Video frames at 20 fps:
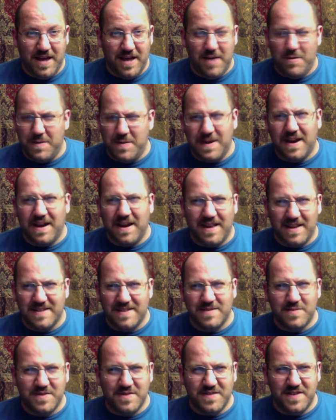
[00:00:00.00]
It would be kind of like
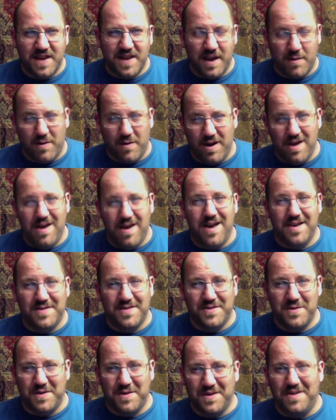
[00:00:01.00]
someone saying, "Why,
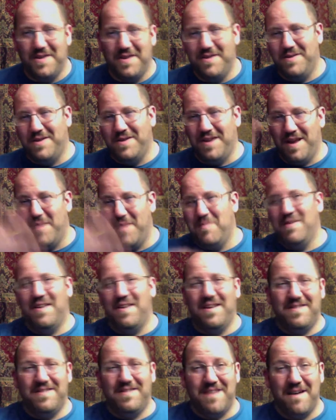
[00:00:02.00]
yes, you can you can
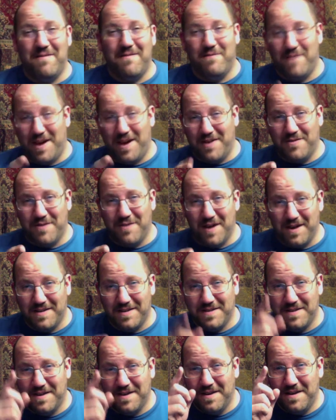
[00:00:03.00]
emulate that
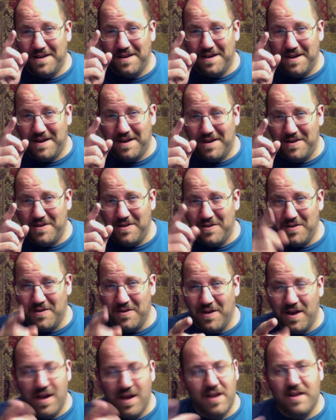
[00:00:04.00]
Vectrex on your
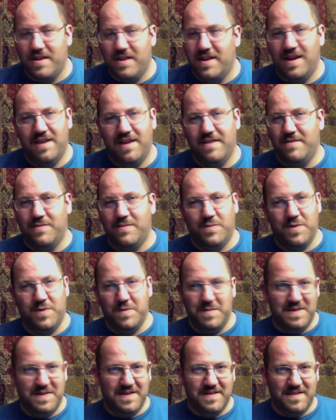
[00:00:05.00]
it
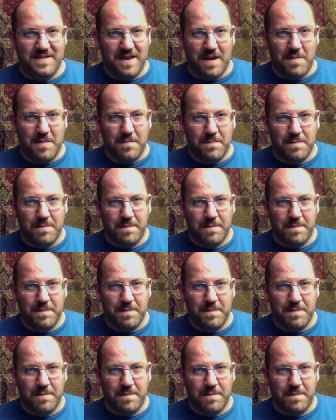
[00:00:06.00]
wouldn't be the same.